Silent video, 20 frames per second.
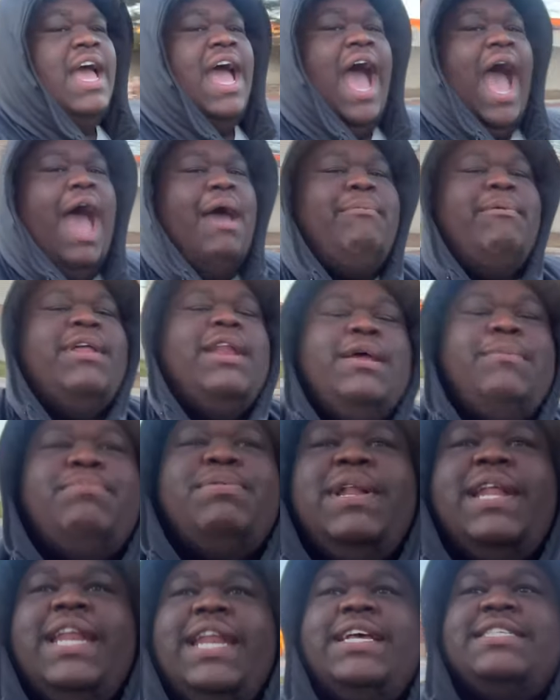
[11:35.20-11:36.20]
I've been in
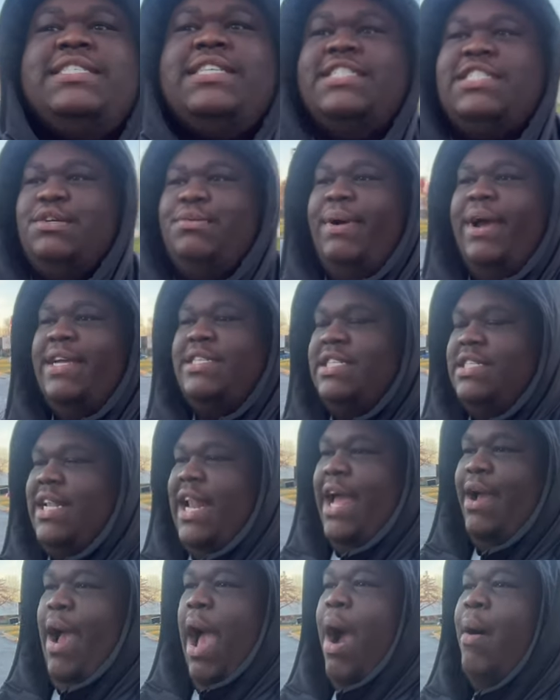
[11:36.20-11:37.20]
plenty of situations
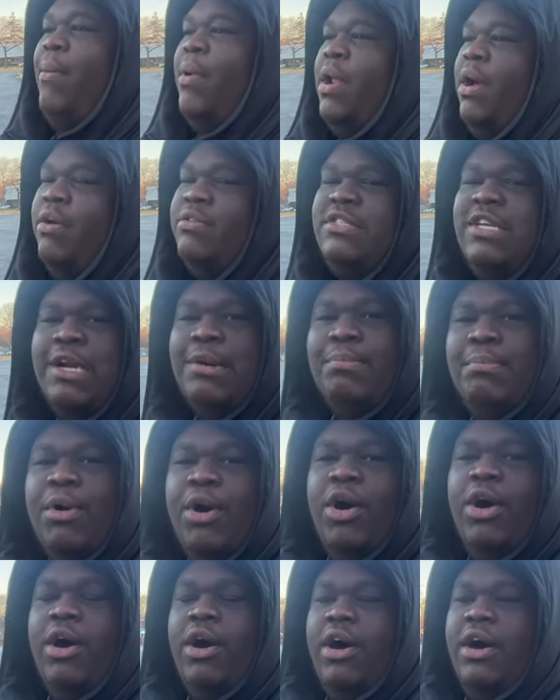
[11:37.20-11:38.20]
like I want to go to the
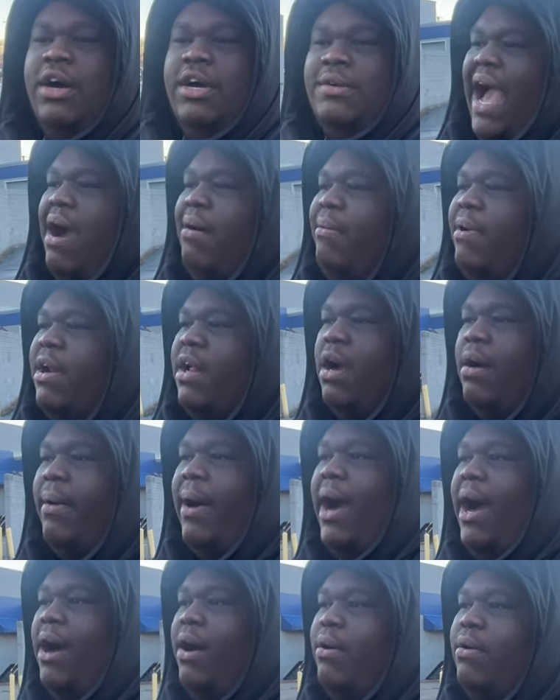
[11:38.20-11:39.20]
mall, I want to go
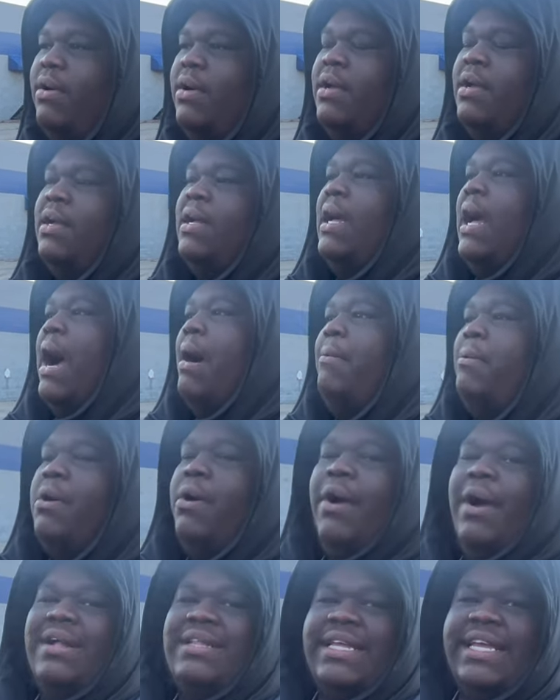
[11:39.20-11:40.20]
out, I want to
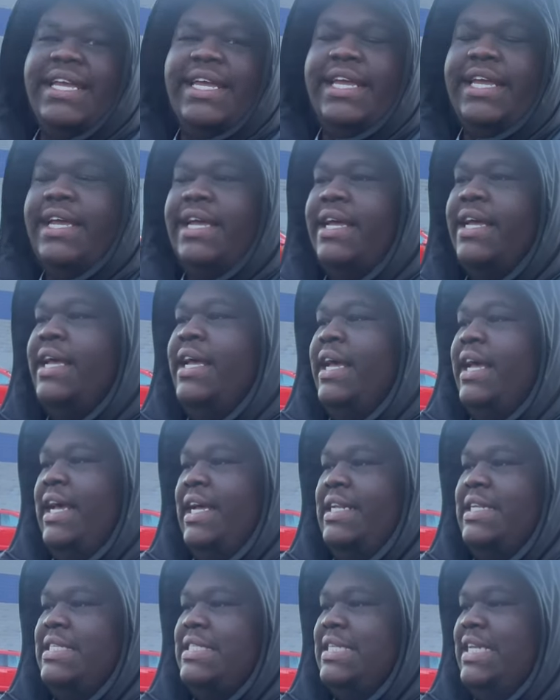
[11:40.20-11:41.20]
go out to eat
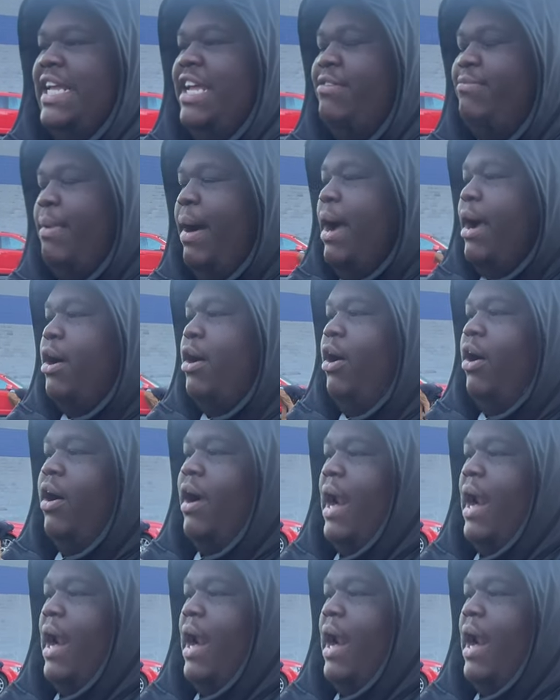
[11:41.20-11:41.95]
and just leave my car